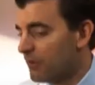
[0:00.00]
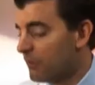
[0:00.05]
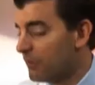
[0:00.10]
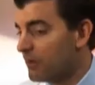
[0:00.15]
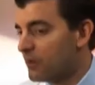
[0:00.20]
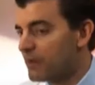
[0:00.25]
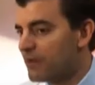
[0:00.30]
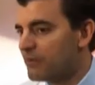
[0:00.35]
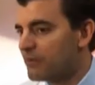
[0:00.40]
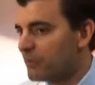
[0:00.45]

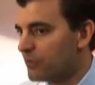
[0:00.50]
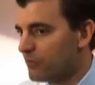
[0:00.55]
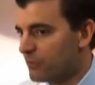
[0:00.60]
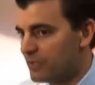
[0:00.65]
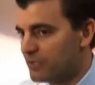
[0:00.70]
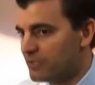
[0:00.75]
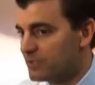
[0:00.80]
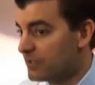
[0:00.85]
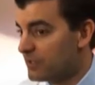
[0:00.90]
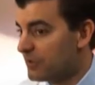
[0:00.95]
whatever
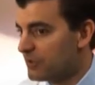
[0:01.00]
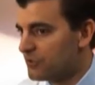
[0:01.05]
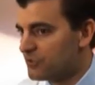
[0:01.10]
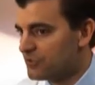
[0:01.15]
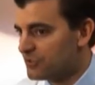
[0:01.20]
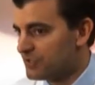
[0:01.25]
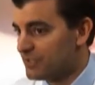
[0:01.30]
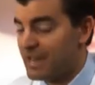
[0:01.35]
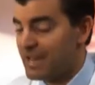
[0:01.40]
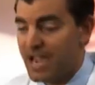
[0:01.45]
reason, are
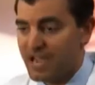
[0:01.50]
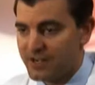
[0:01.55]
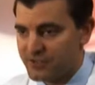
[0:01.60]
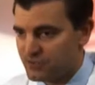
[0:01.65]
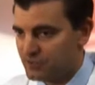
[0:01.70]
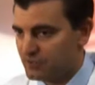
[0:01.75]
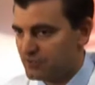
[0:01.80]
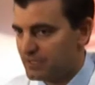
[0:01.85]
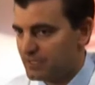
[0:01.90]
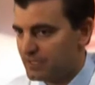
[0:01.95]
just
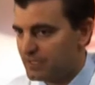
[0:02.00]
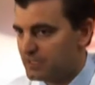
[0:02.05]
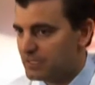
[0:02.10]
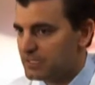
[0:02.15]
naturally